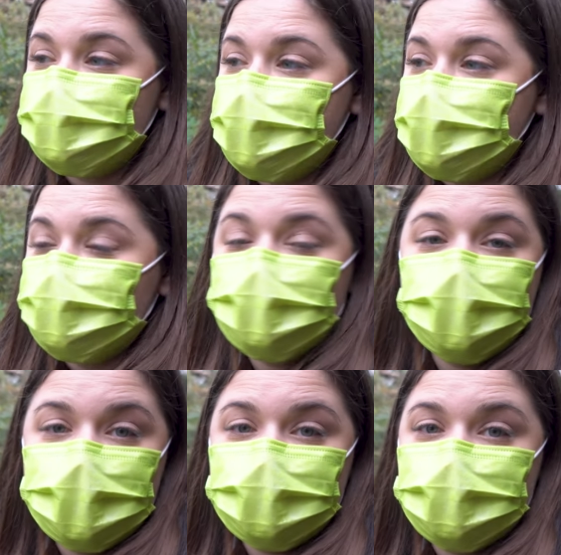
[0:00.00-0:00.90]
I don't know
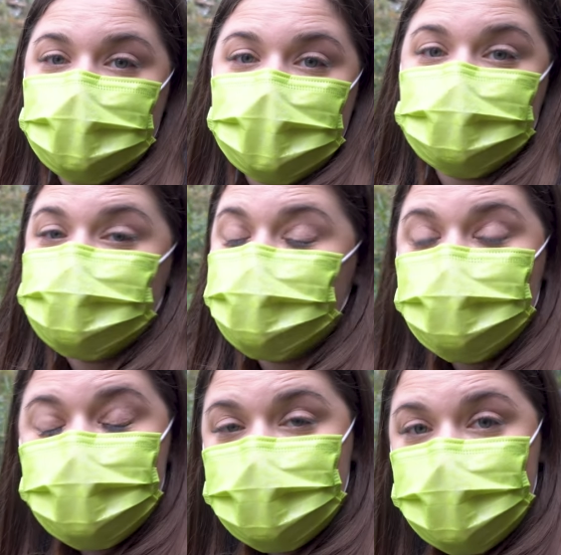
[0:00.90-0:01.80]
how, like, I
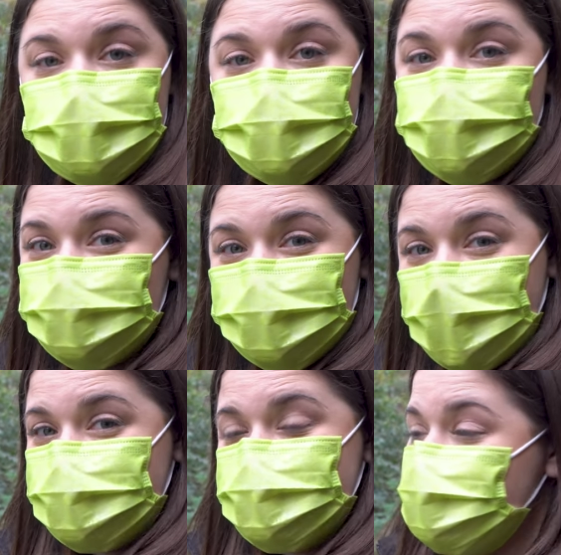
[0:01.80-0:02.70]
don't think they move
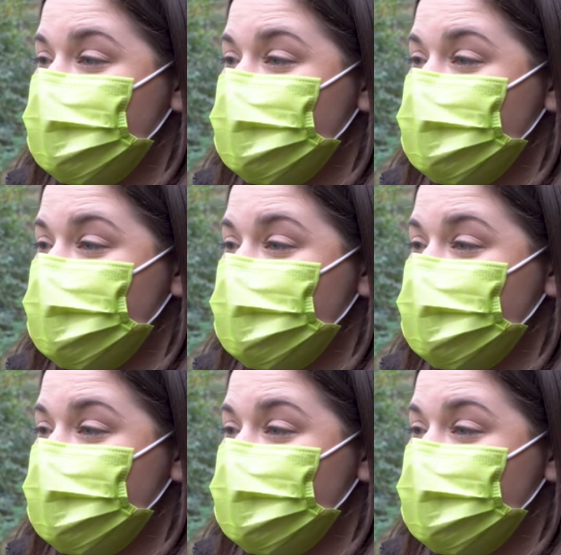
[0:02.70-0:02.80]
fast